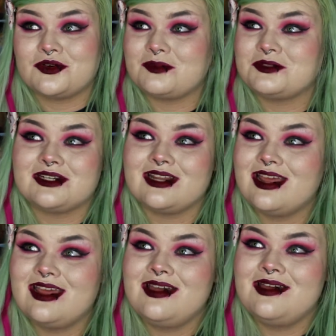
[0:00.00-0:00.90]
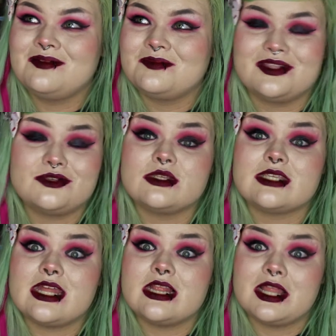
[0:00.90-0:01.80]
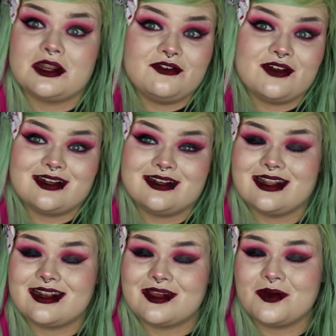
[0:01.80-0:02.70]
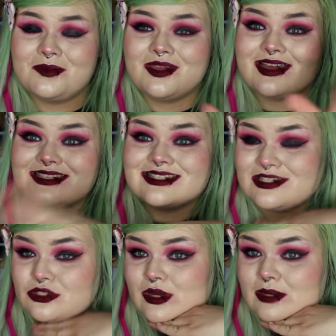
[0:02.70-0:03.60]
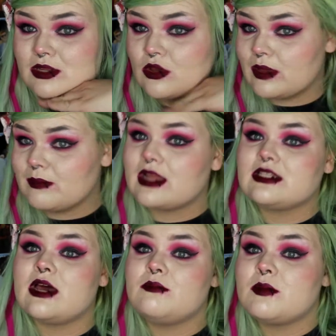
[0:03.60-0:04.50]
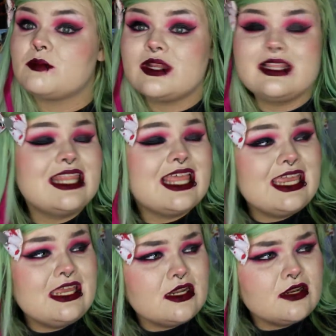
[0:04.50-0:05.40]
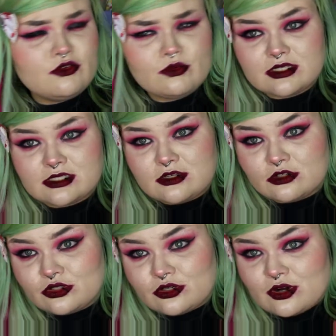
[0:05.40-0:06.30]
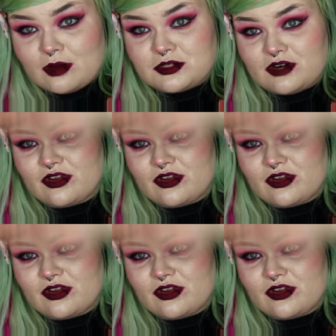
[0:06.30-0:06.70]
corruption. But this was a lot of fun, and I hope you guys enjoyed me going back down memory lane. And if you want to see Katrina Corruption